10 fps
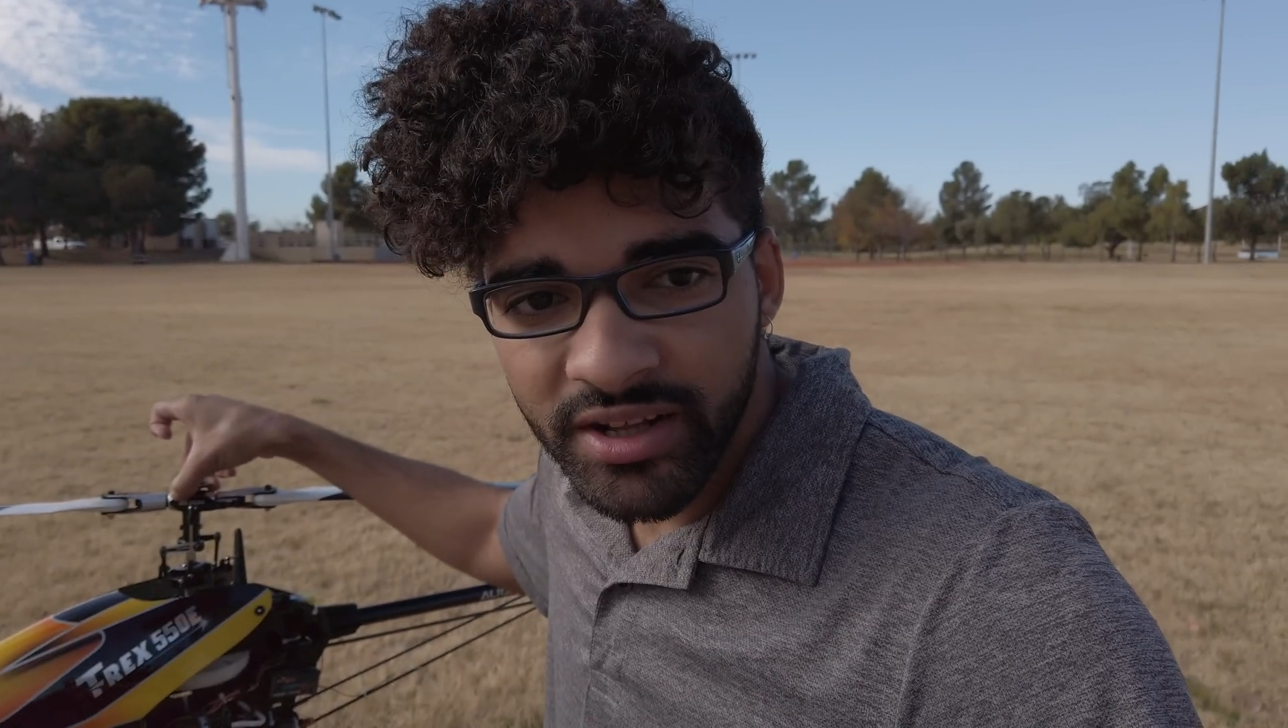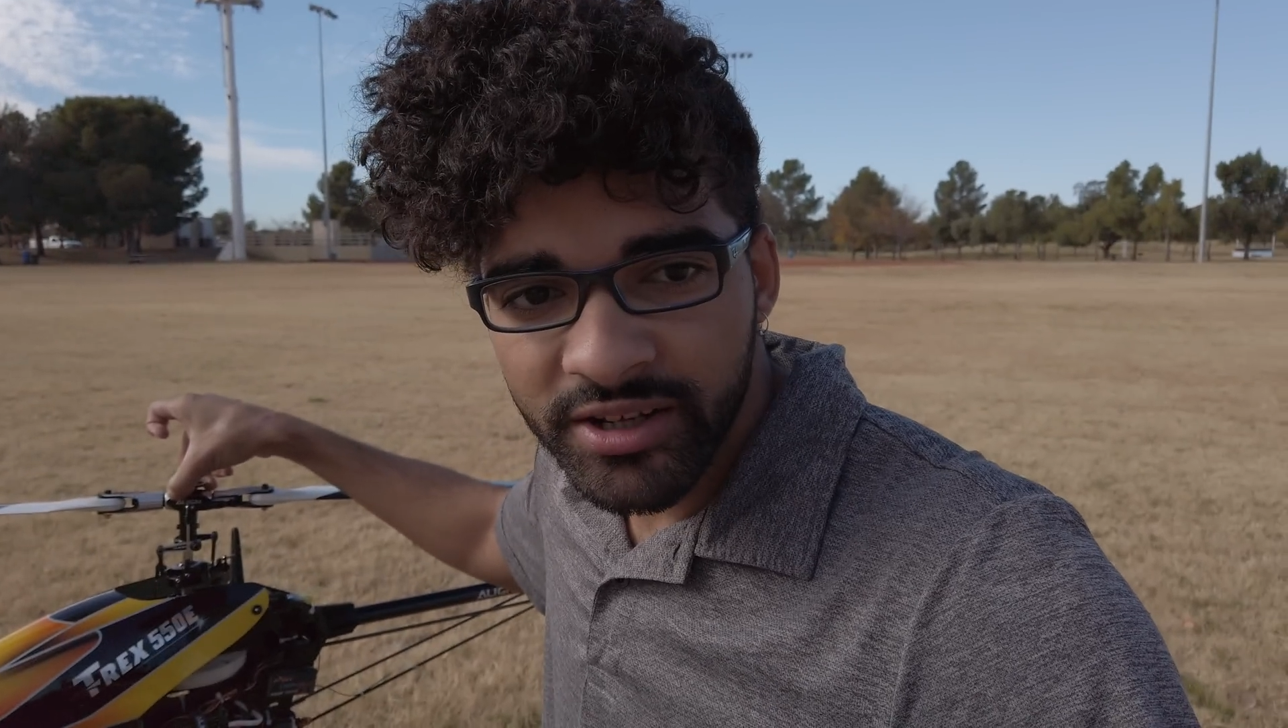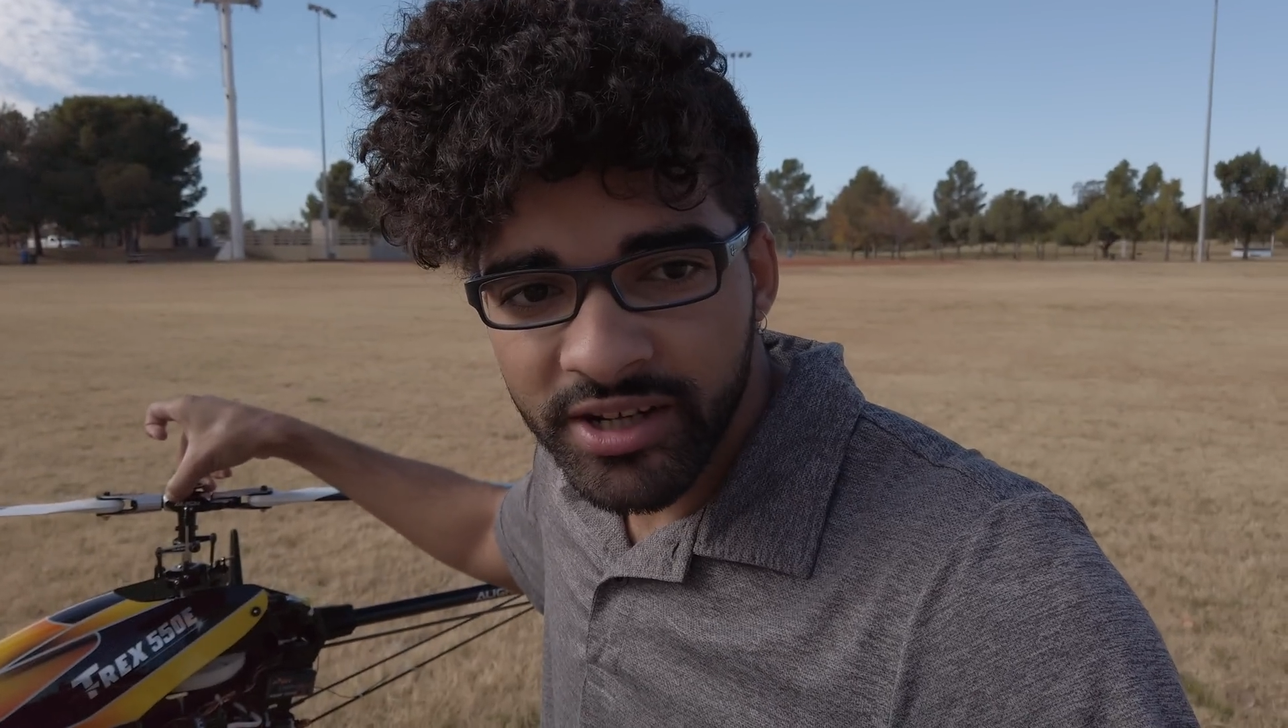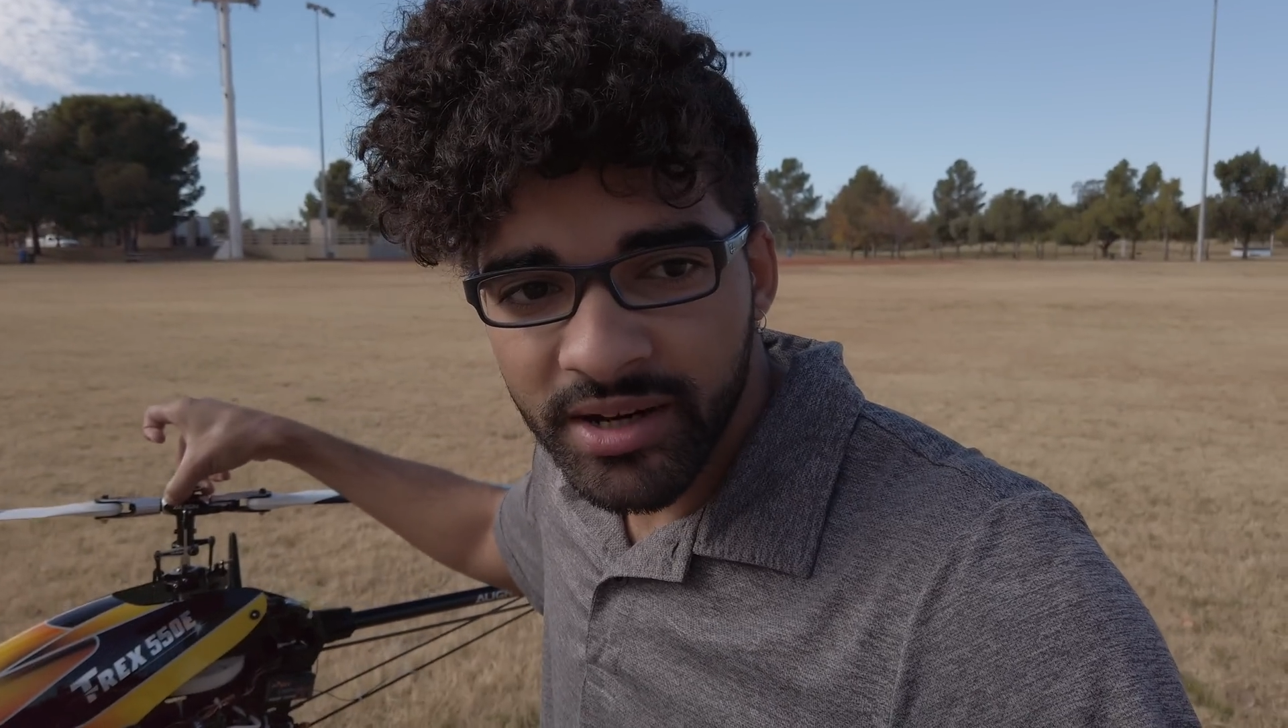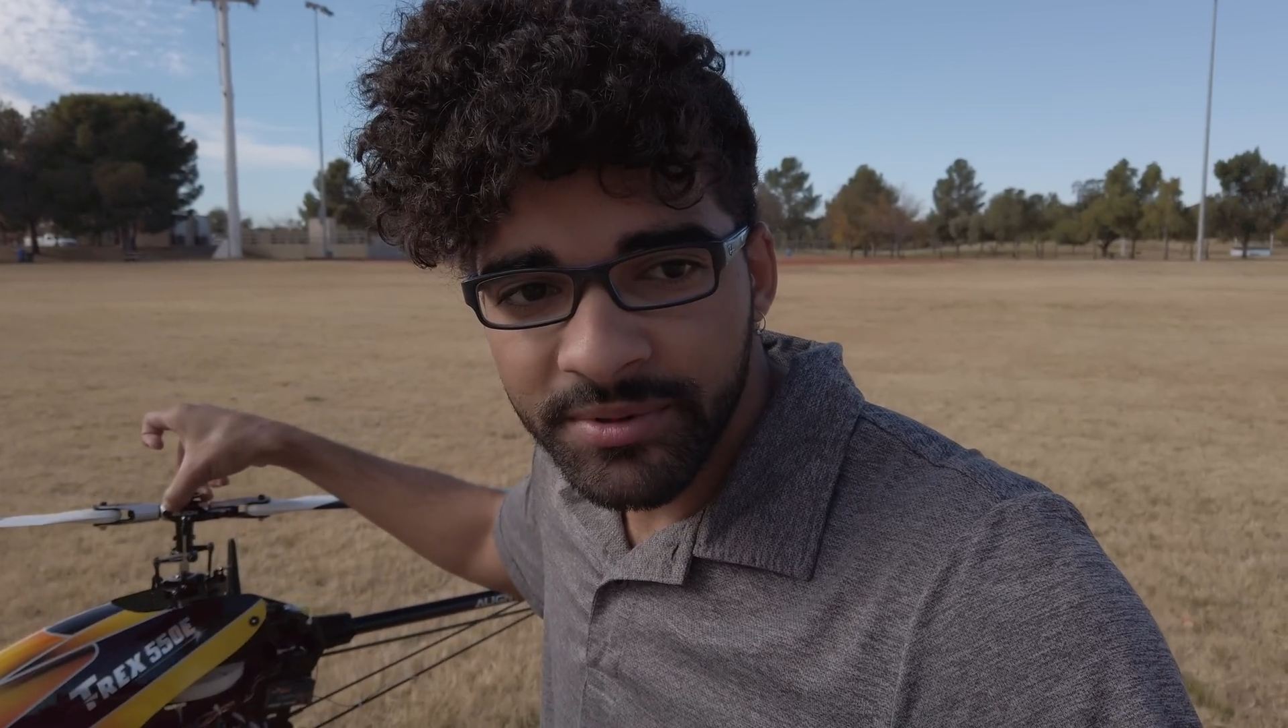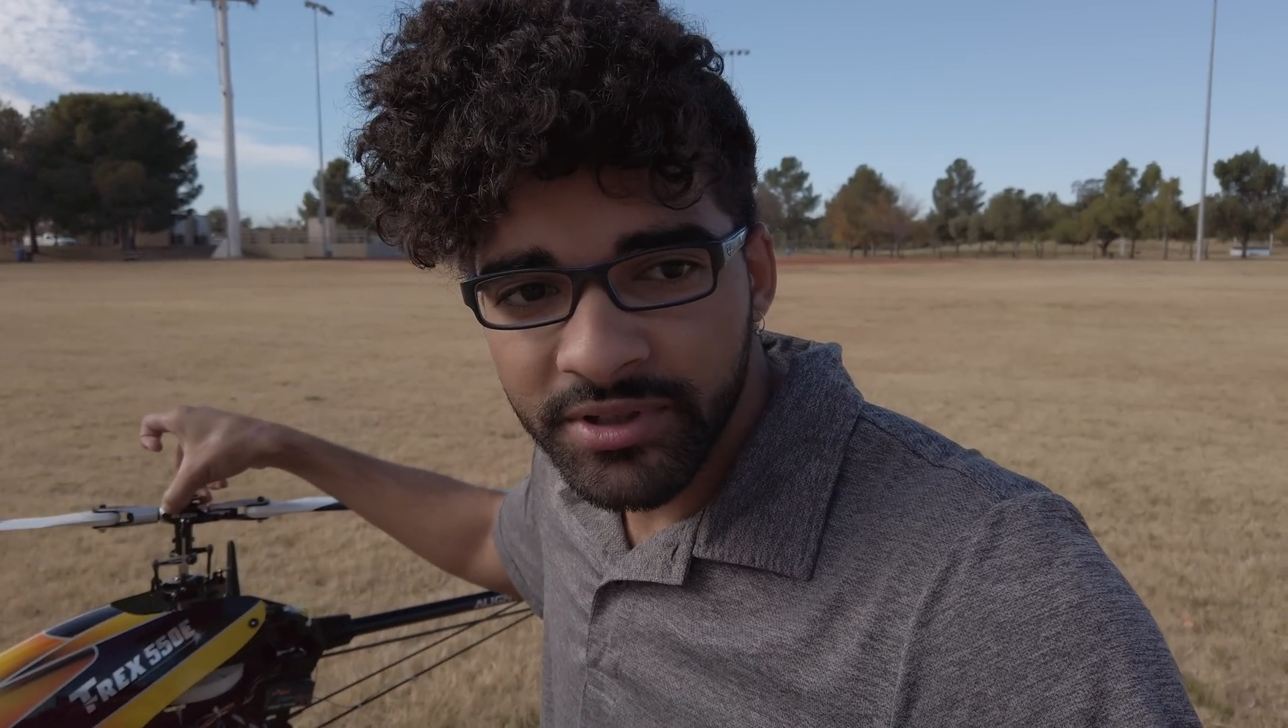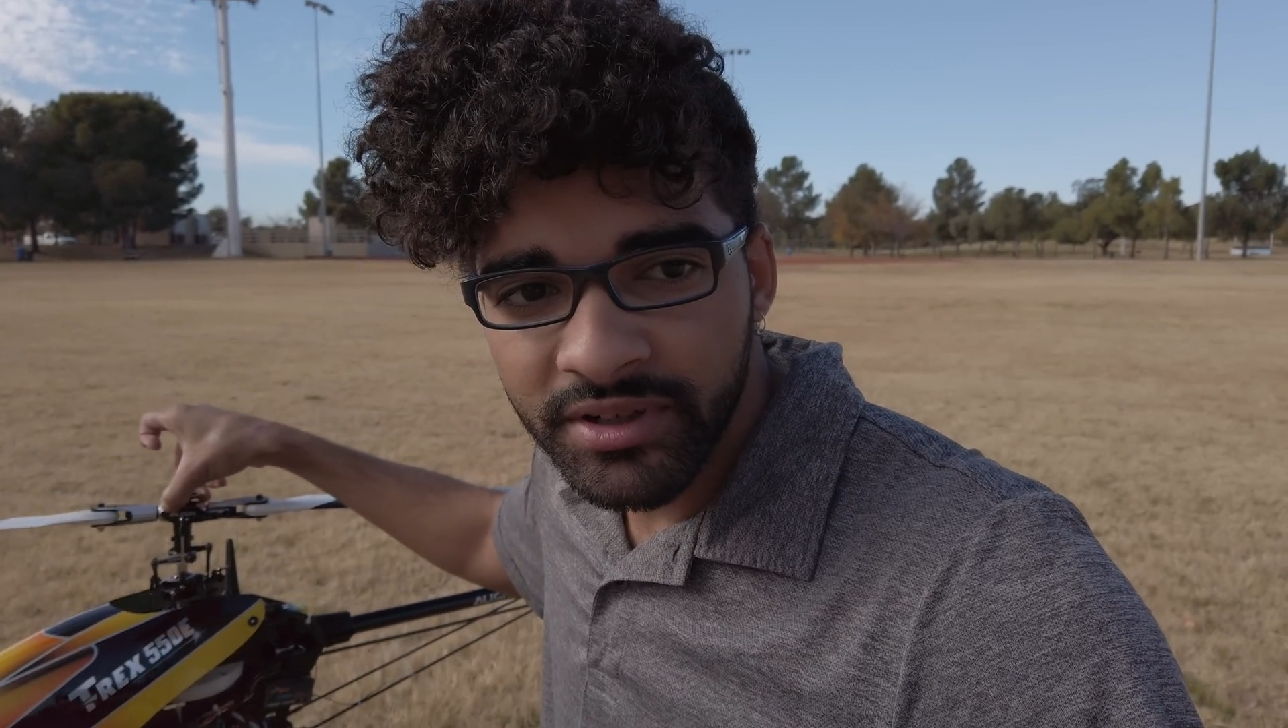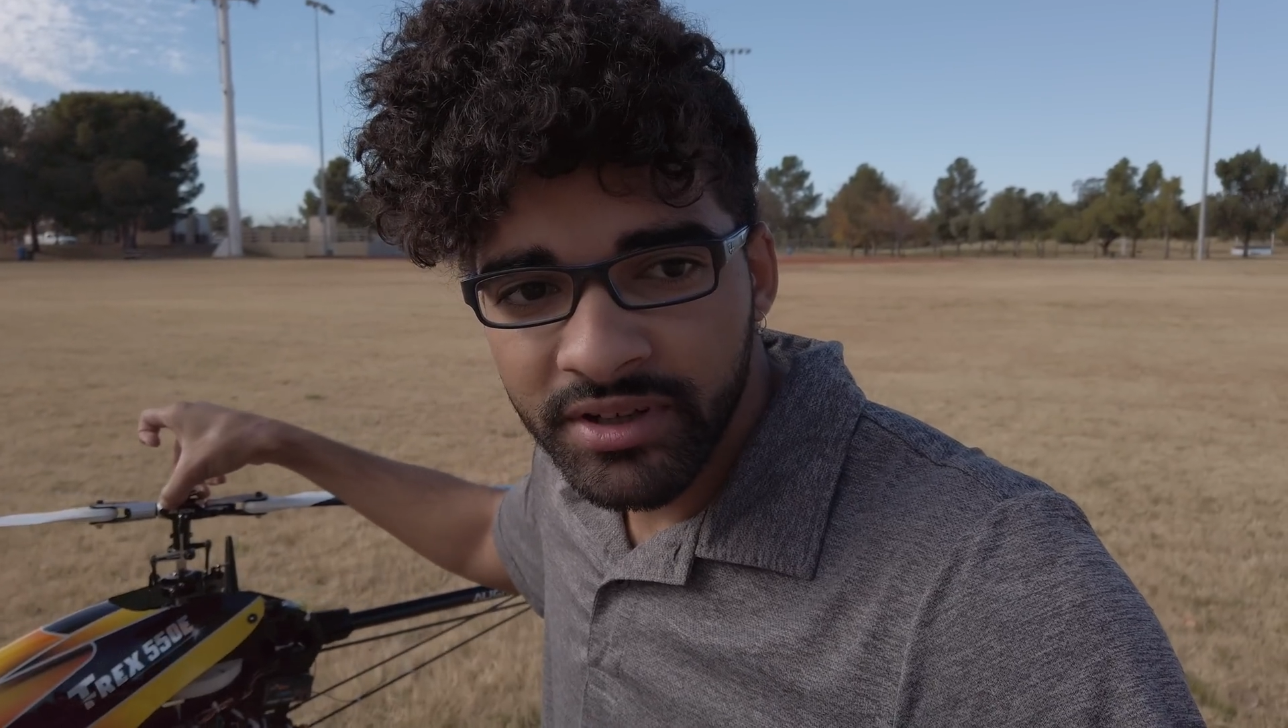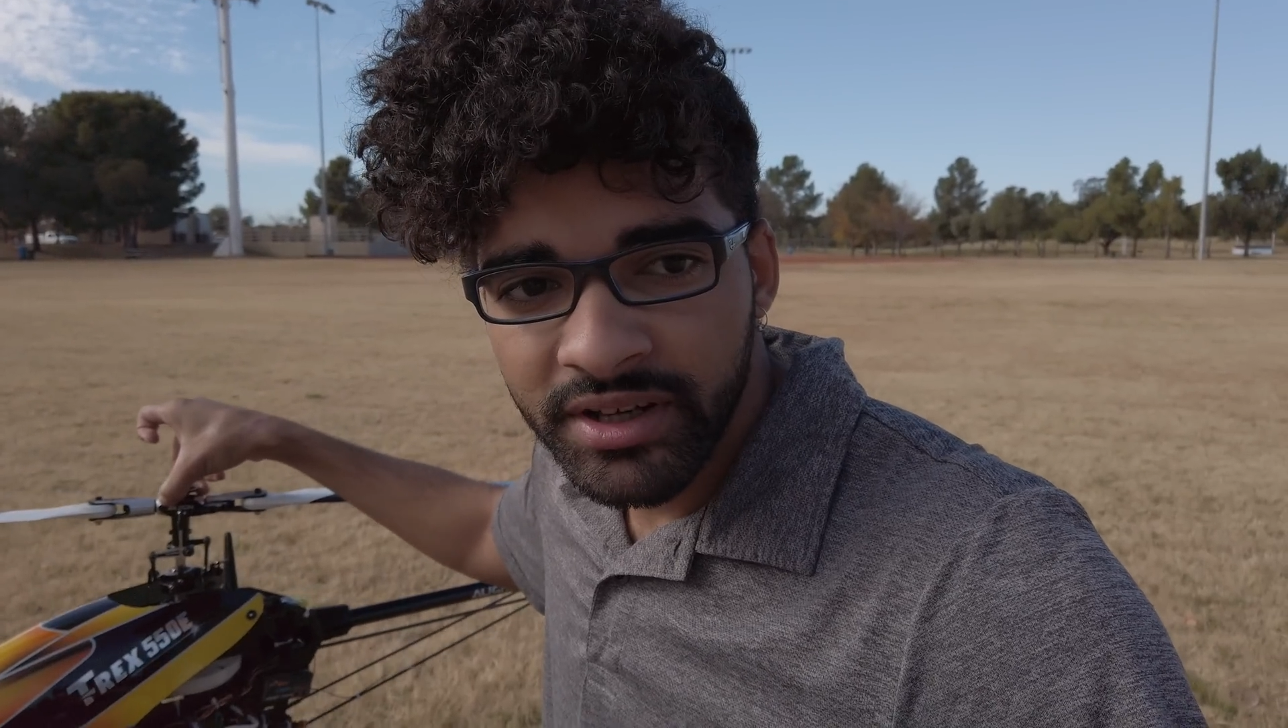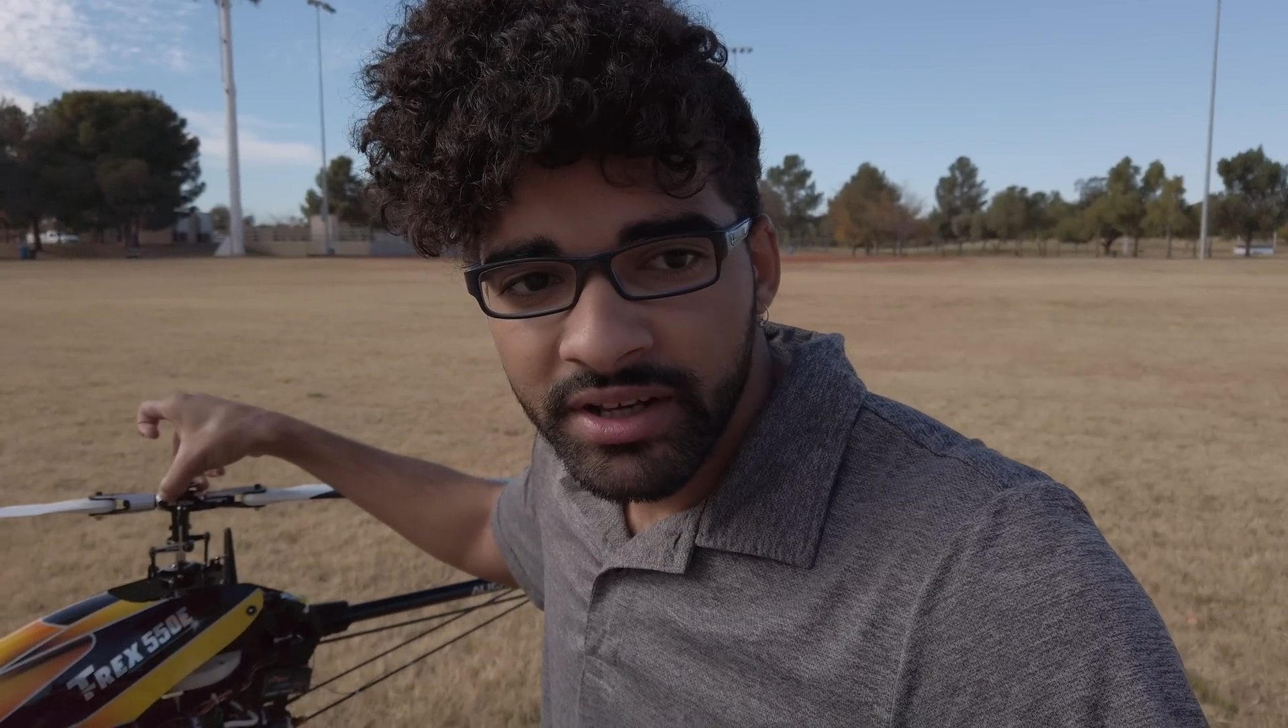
helicopter,